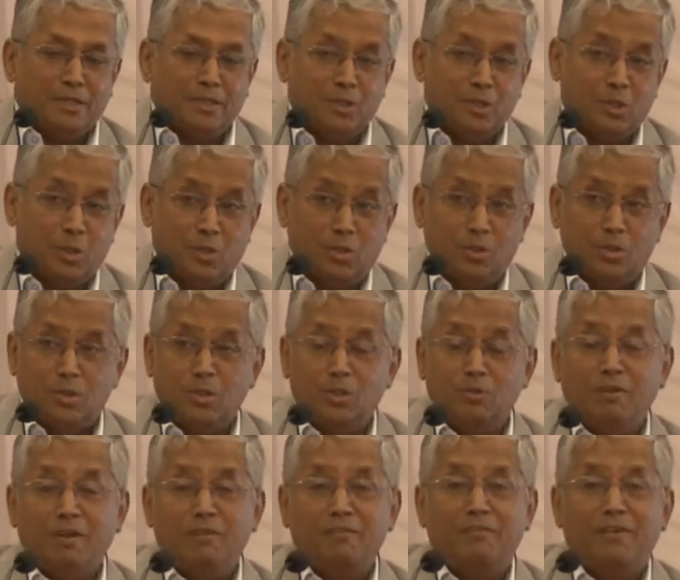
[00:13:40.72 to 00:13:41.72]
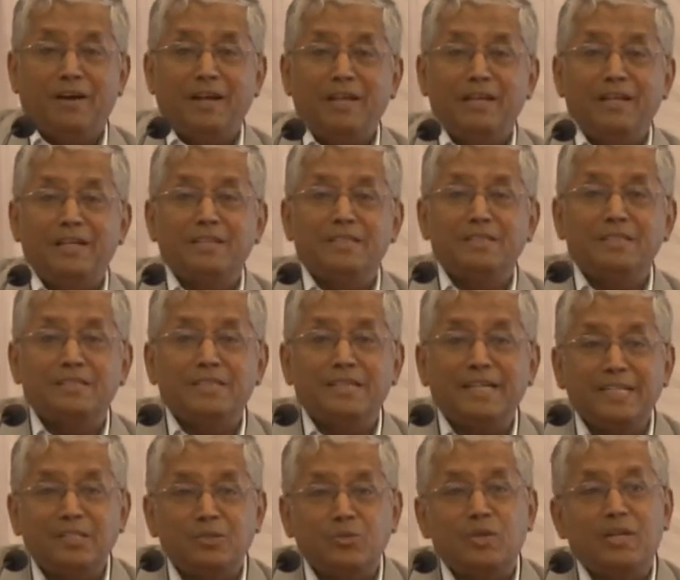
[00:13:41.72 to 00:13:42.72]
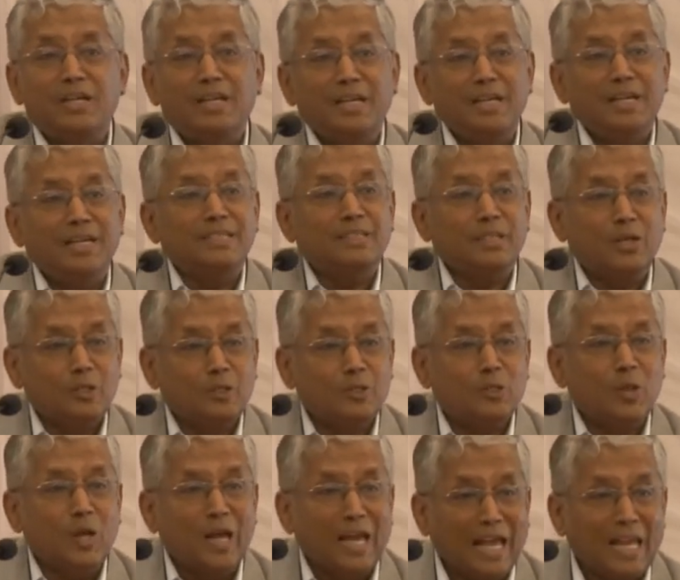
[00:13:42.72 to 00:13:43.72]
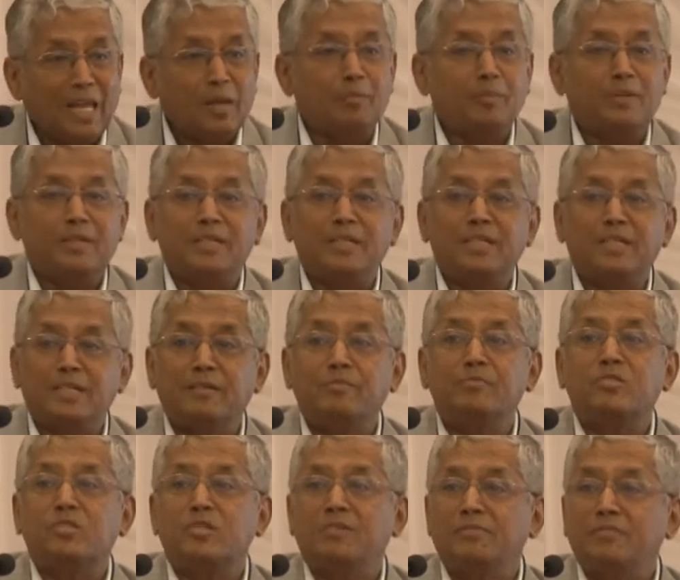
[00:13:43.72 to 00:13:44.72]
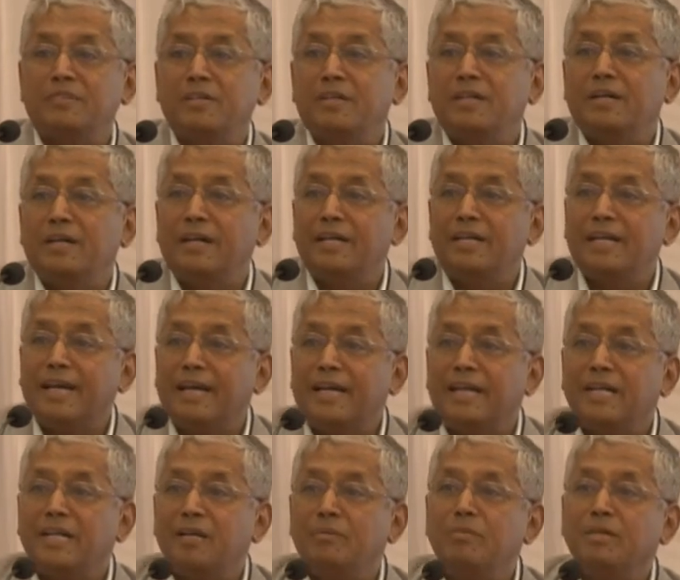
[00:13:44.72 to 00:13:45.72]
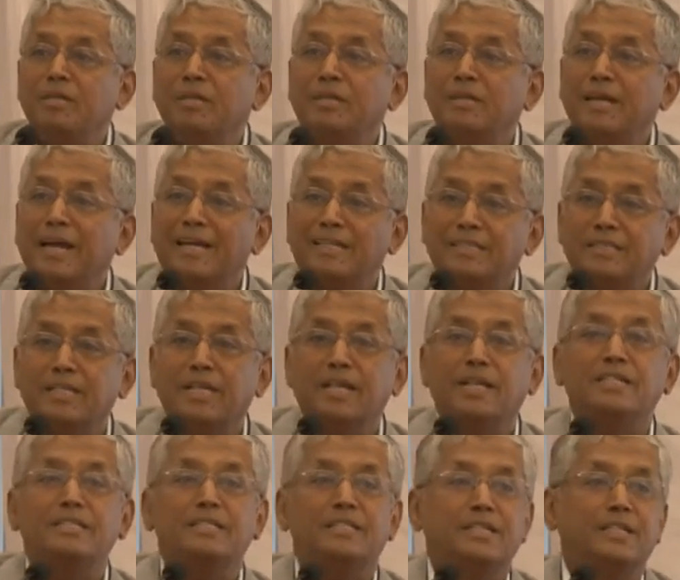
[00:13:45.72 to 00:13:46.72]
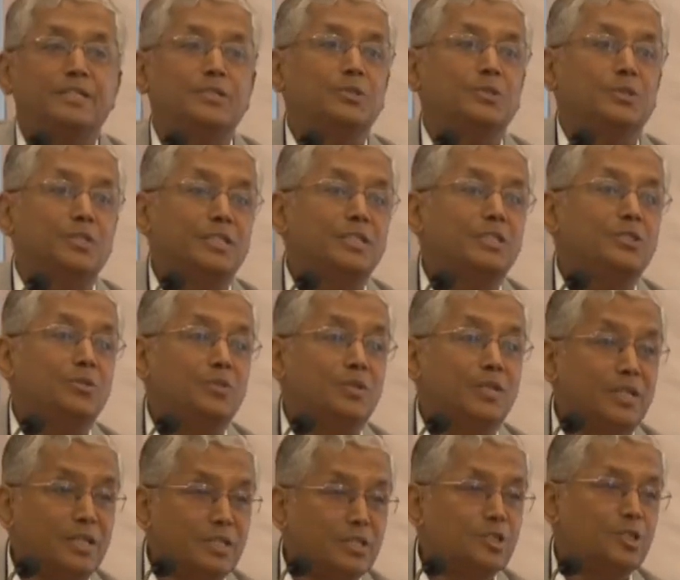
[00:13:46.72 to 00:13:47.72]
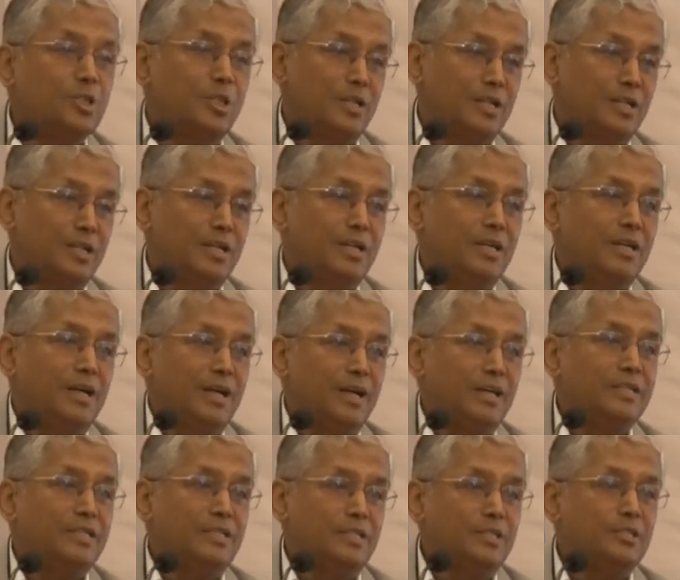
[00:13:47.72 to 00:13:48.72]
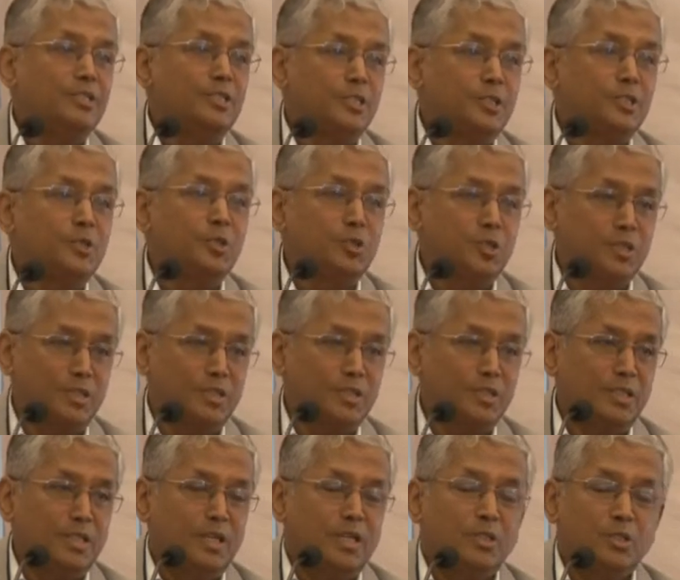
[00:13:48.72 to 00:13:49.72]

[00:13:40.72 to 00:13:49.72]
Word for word: So you will find that this networking has also helped in terms of an academic excellence that you need to nurture at the institution.